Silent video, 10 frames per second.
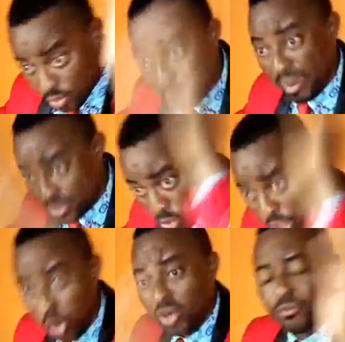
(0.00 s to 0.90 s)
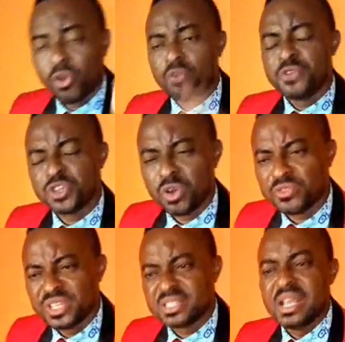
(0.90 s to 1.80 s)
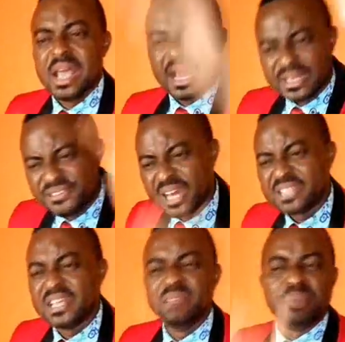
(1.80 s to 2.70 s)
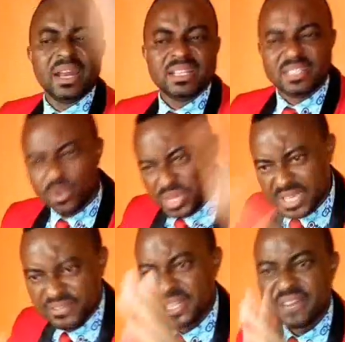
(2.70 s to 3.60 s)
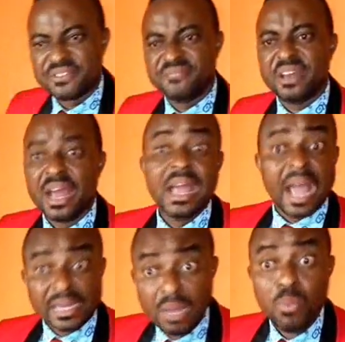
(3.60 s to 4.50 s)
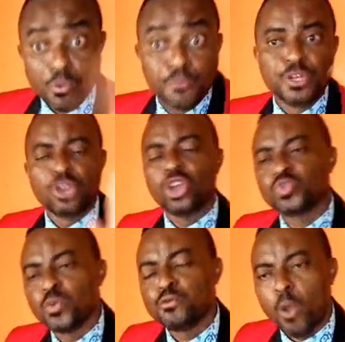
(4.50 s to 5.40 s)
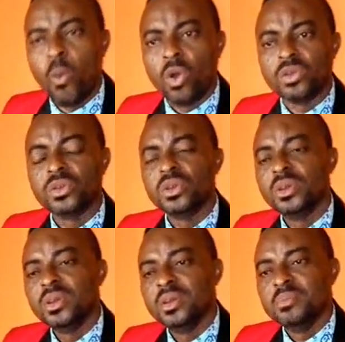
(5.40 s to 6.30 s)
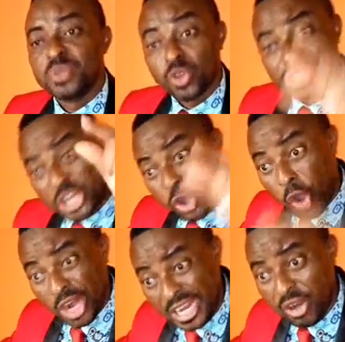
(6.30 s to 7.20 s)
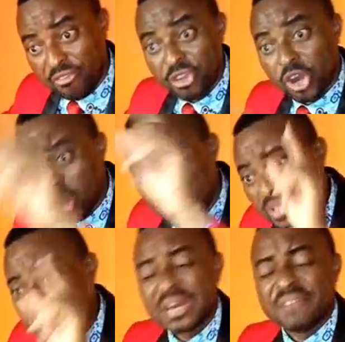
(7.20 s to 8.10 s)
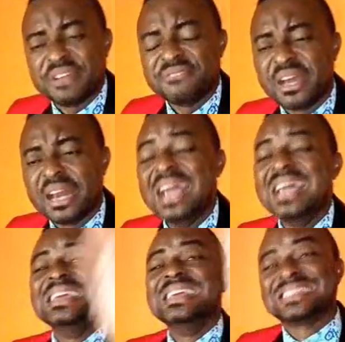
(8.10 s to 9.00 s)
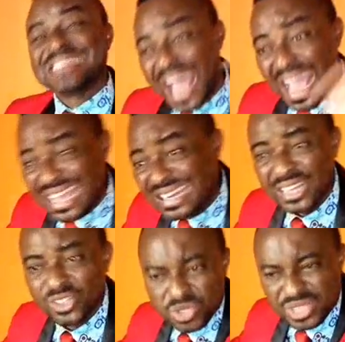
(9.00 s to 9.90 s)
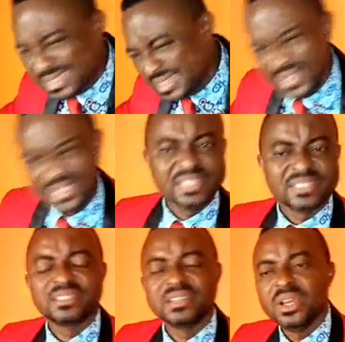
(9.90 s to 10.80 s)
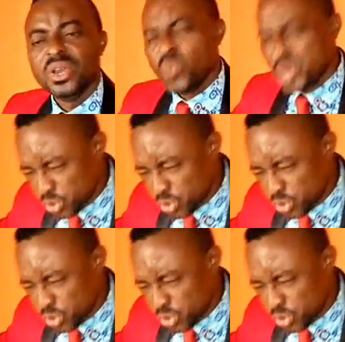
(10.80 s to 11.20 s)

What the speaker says: And then go back to the Lord for confession of sins. And if there is any penance, they will give the reverend father. And they move the gospel forward. Because the calling of God upon that reverend father is higher than those activities.